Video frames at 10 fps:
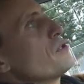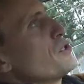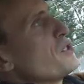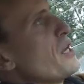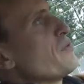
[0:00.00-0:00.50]

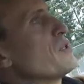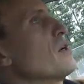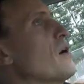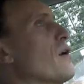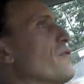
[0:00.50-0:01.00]
shift
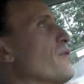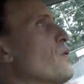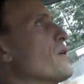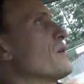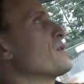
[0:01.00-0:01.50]
our
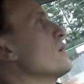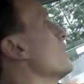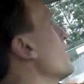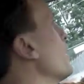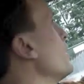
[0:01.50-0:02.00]
focus,
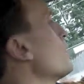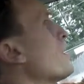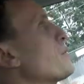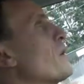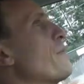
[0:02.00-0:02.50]

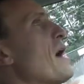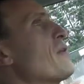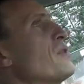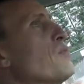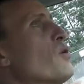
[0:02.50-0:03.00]
interrupt our
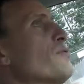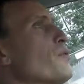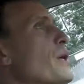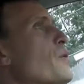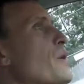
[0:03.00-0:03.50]
pattern, the more
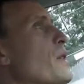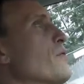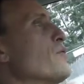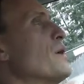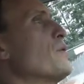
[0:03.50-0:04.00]

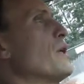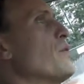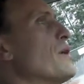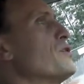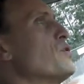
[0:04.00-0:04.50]
frequently
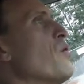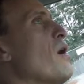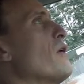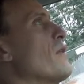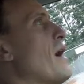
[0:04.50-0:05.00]
we can do
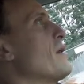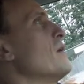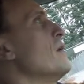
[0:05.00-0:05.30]
all of that,